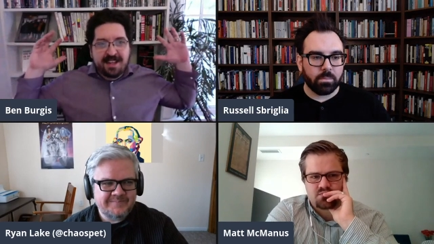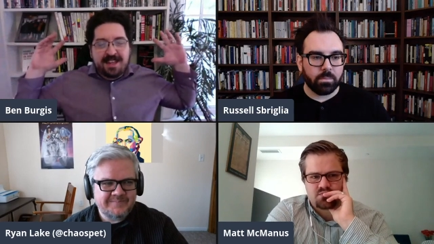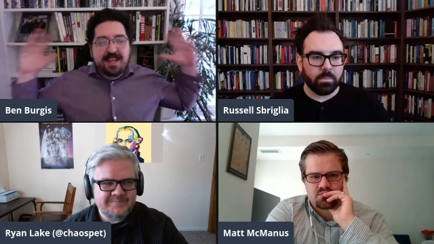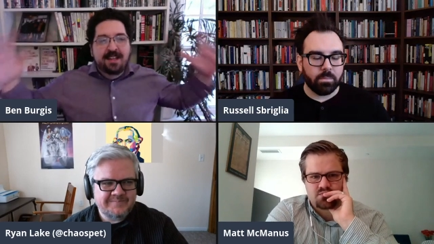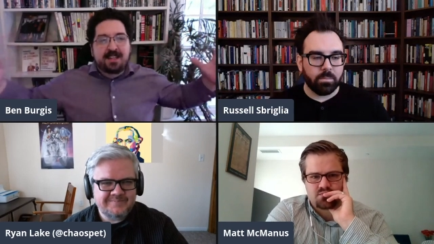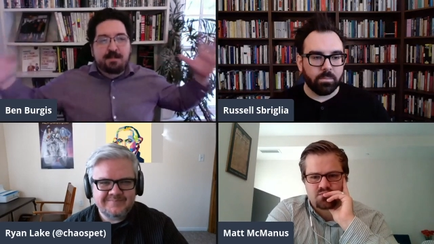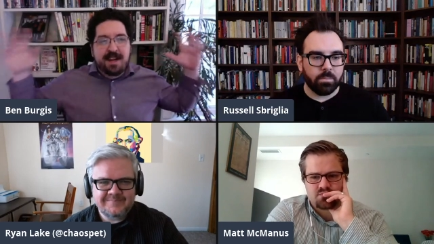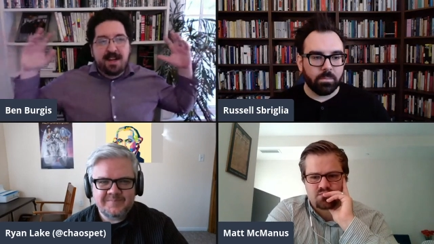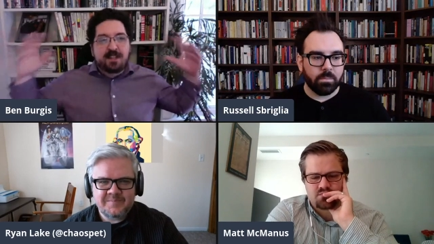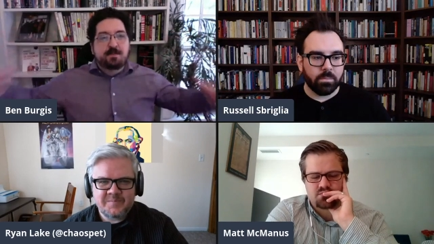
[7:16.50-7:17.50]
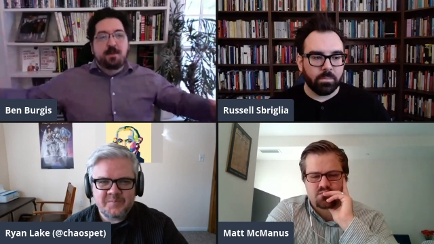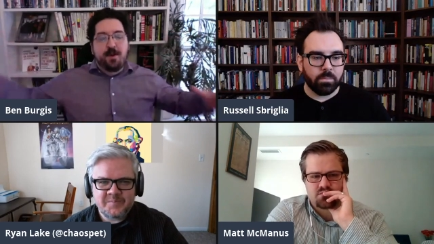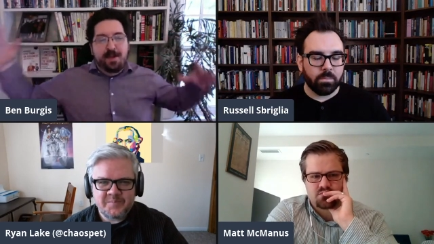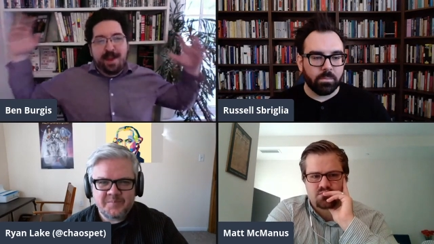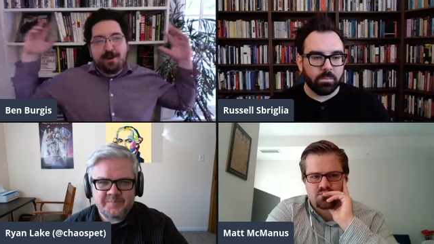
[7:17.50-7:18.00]
Speaker 1: thing that's being
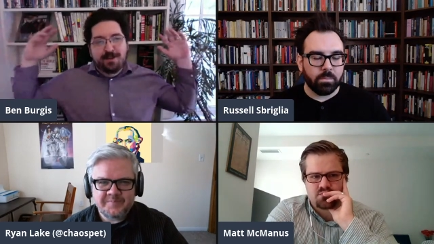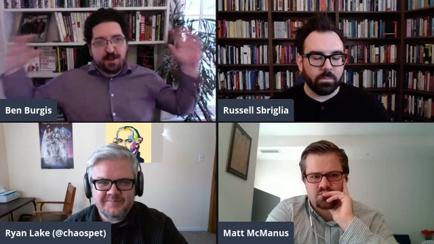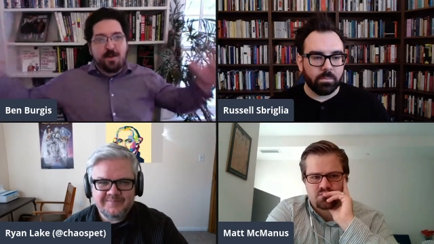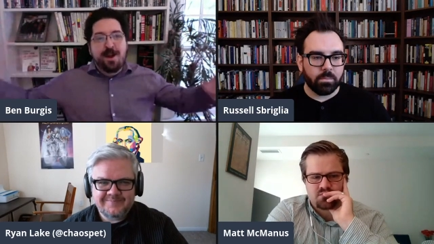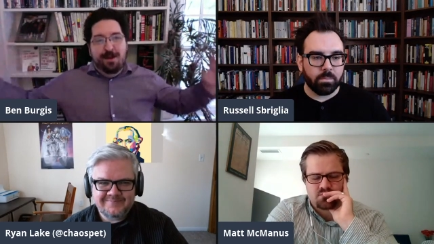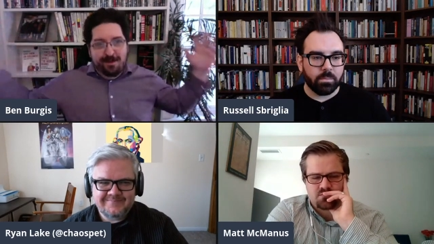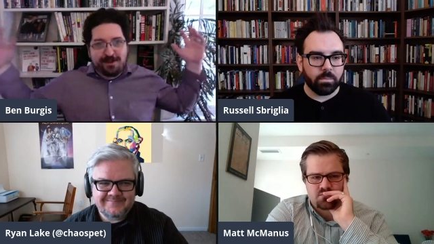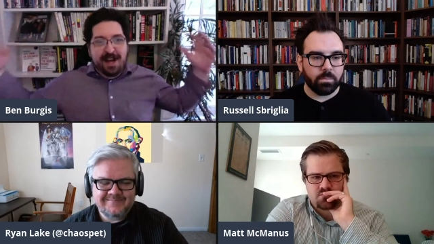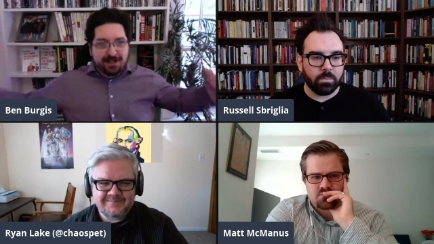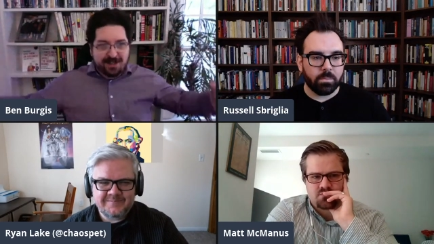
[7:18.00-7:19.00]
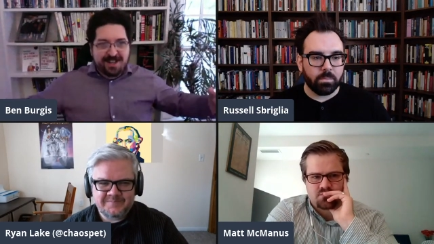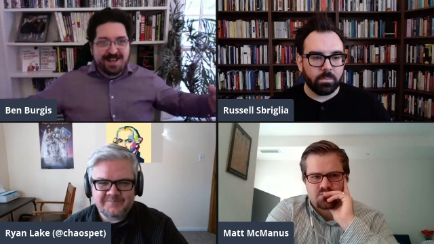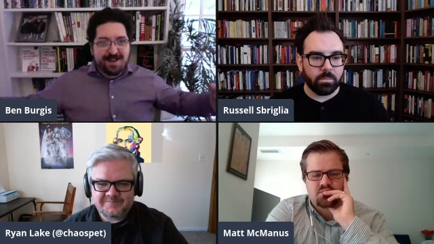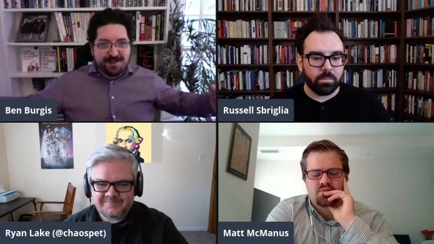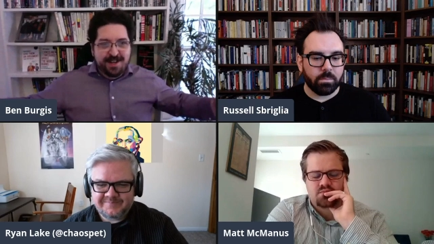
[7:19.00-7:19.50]
explored there is the realm of logic
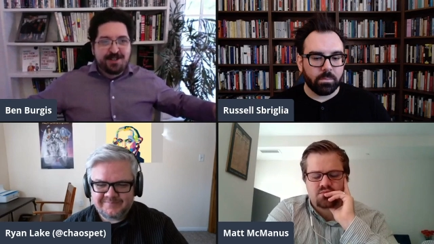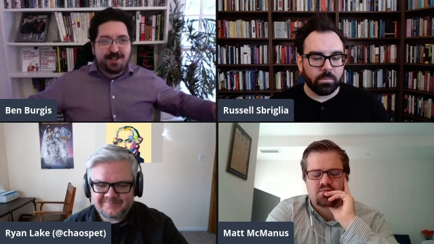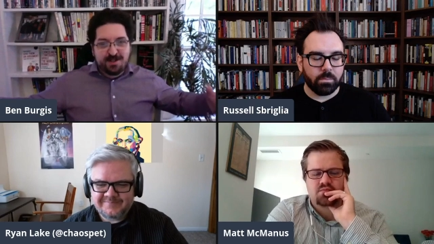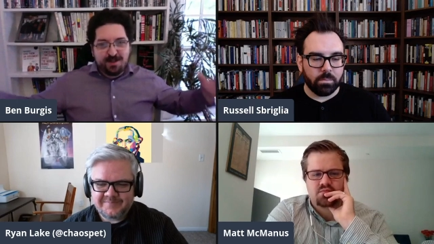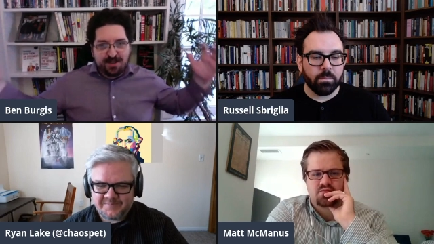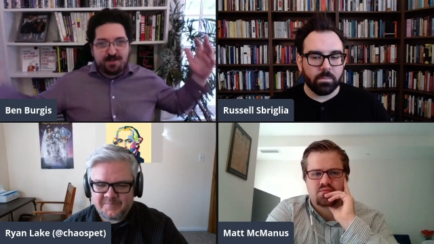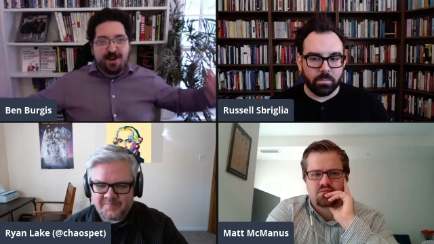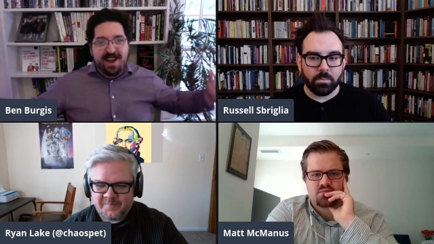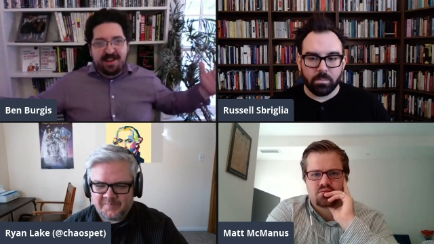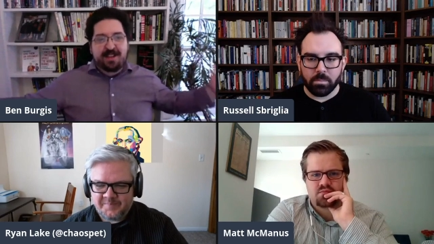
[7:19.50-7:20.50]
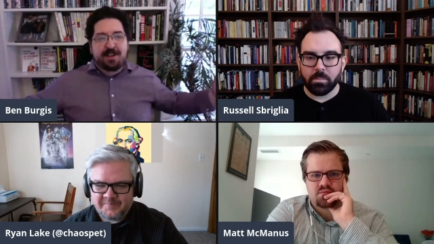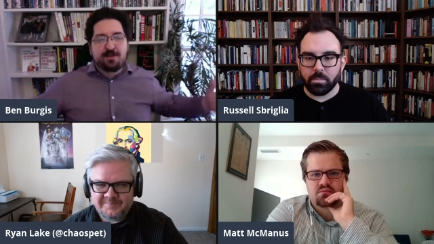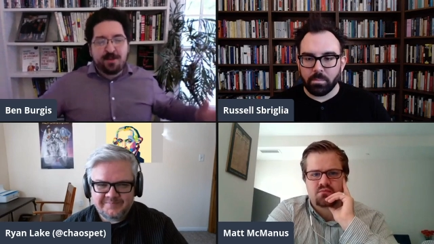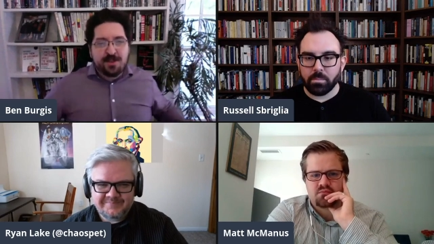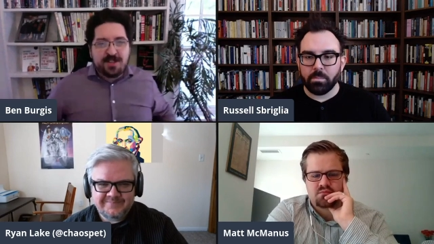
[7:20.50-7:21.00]
and definitions, which is mm-hmm. where
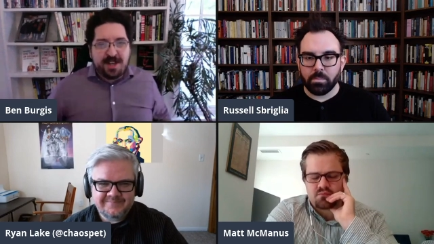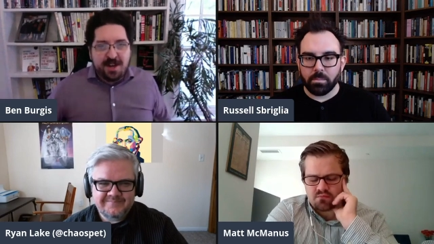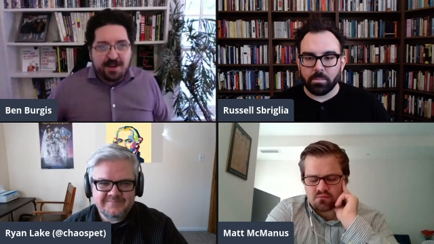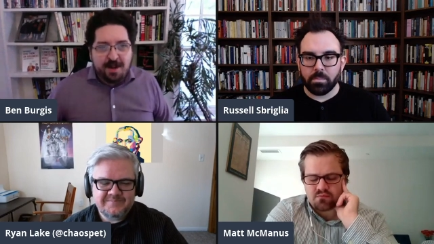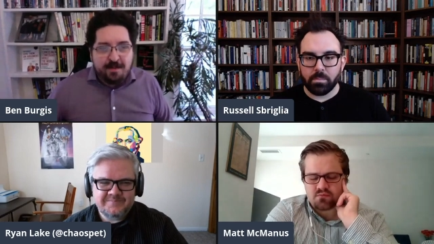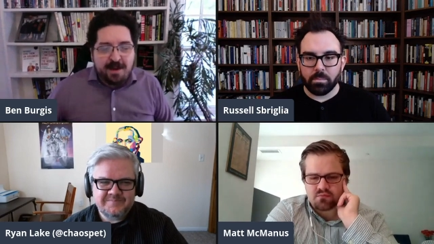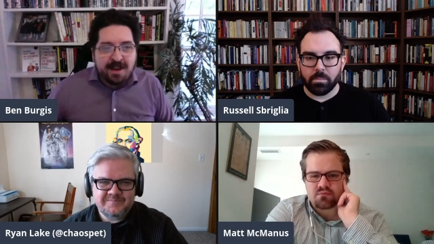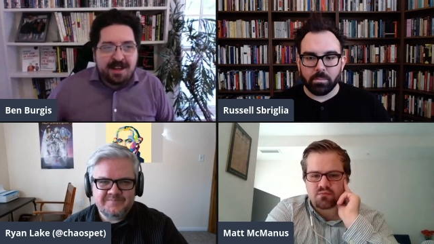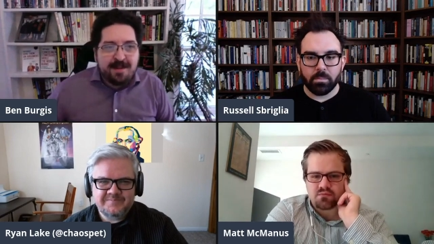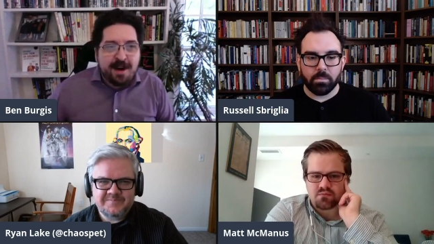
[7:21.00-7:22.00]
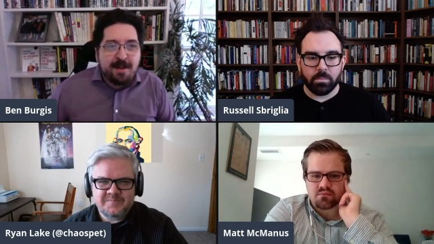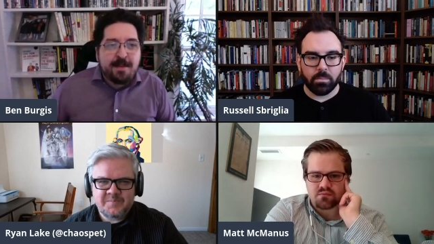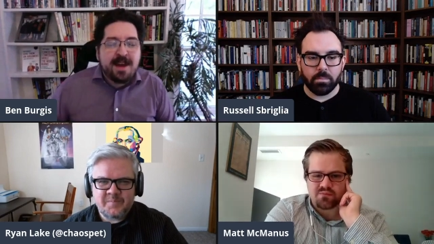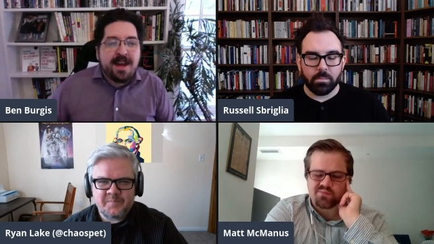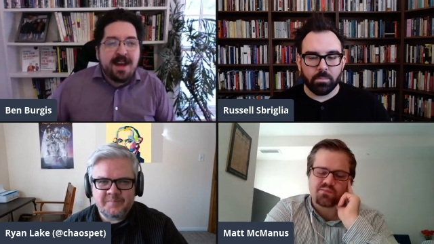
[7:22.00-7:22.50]
analytic truths, you know, come up.
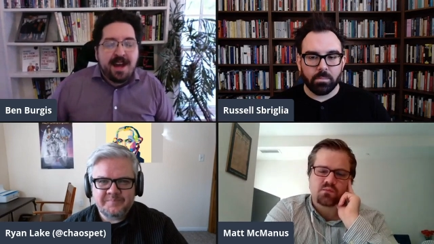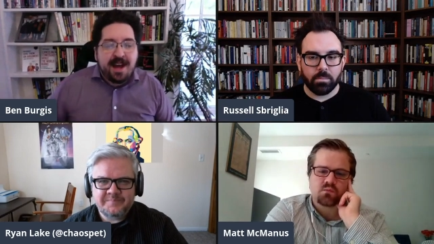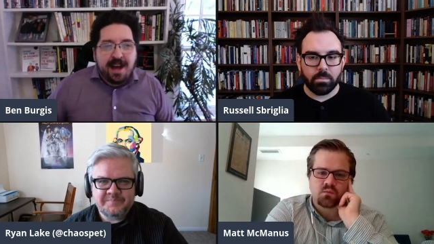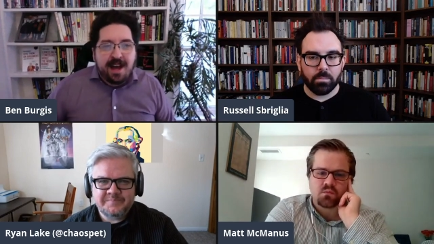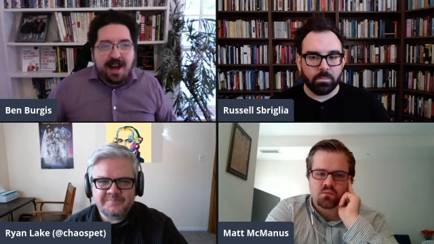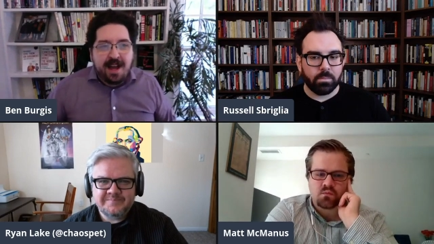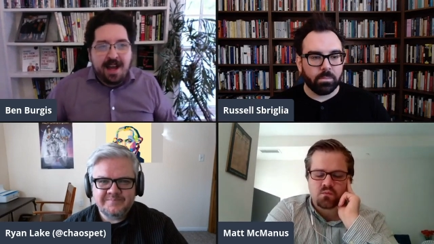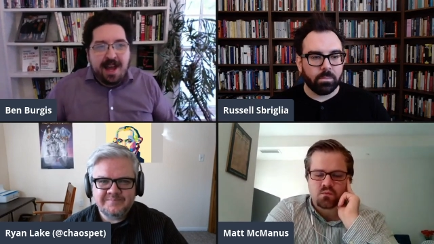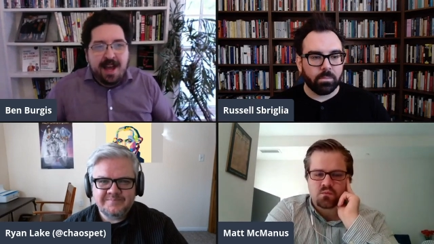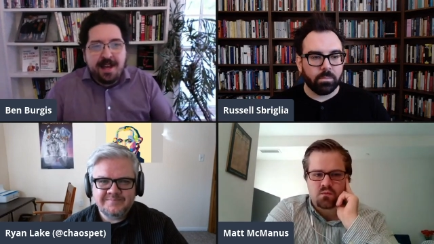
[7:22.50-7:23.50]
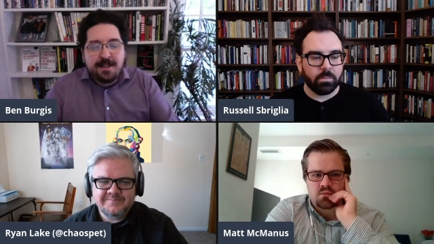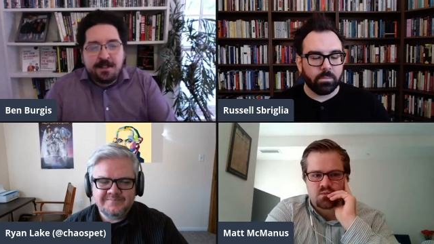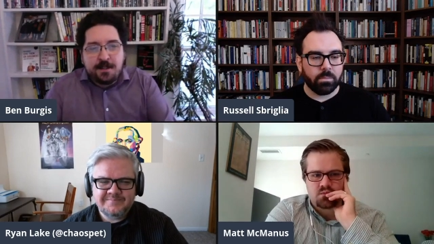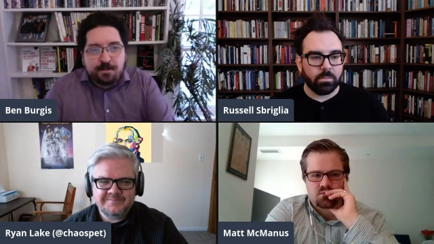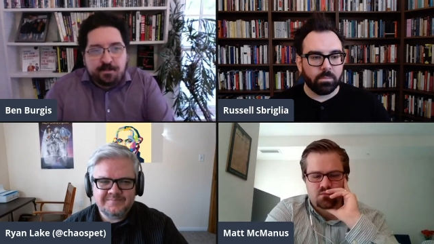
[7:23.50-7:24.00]
Mm-hmm. And